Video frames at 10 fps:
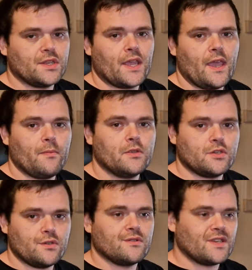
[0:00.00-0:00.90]
to the cable,
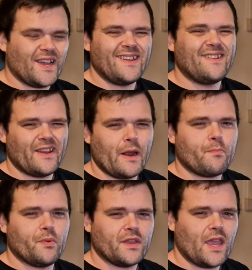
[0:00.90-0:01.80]
so you can tidy it
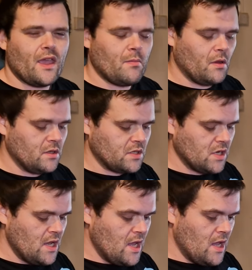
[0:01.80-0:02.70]
up with the
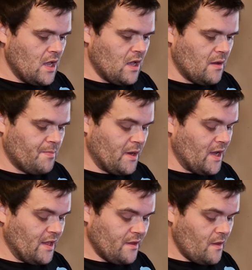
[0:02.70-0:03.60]
cables.
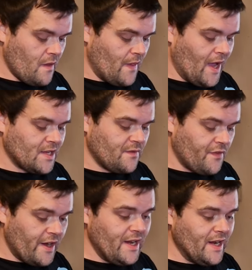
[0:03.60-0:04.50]
But other than that, it's a
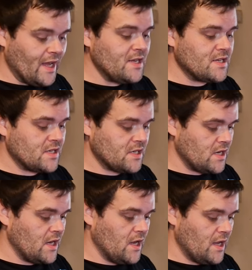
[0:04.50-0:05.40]
very
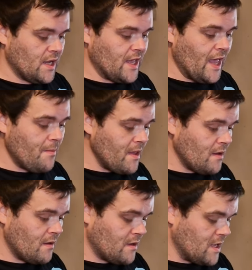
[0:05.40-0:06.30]
nice
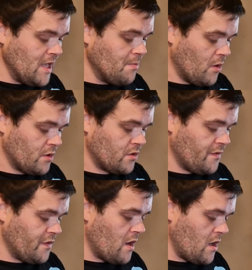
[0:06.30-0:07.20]
gaming keyboard.
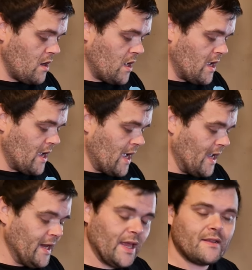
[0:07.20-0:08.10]
Overall,
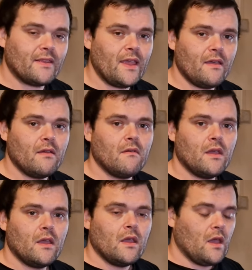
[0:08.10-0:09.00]
I liked it.
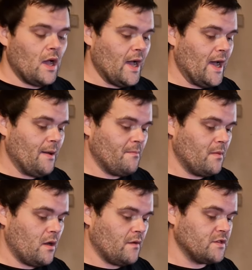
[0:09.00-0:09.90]

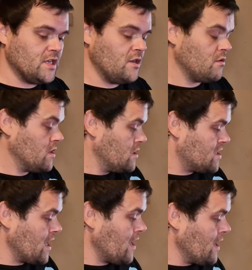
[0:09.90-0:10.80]
Obviously, you can
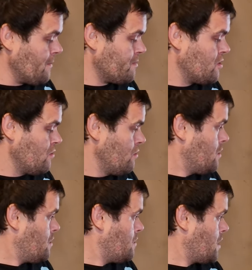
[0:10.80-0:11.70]
sync it up
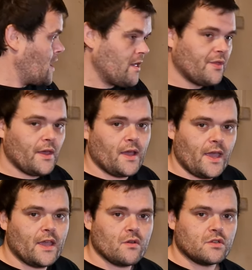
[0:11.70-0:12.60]
to other
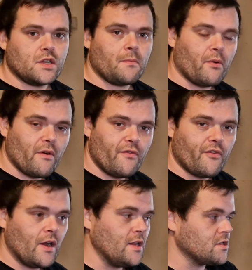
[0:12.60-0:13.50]
AOC
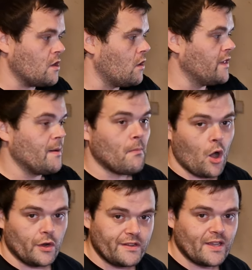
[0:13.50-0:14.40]
peripherals or their
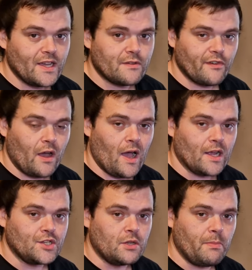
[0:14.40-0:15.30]
monitors for
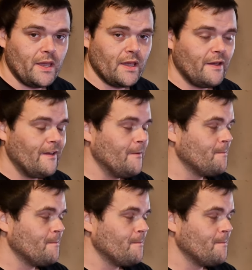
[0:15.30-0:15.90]
RGB.